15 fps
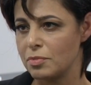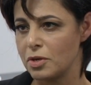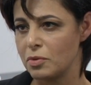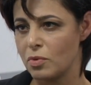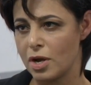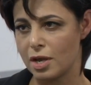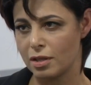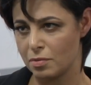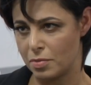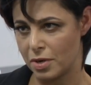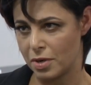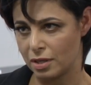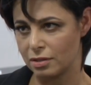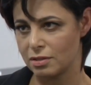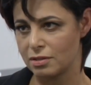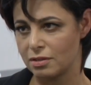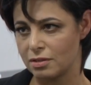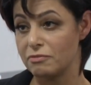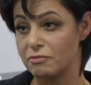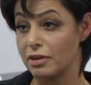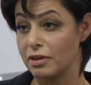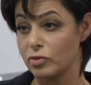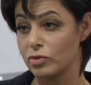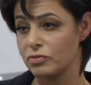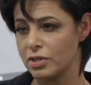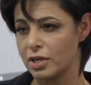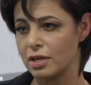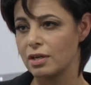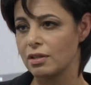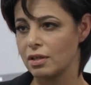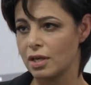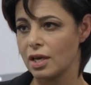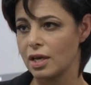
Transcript: be weighing in the balance in favor of taking the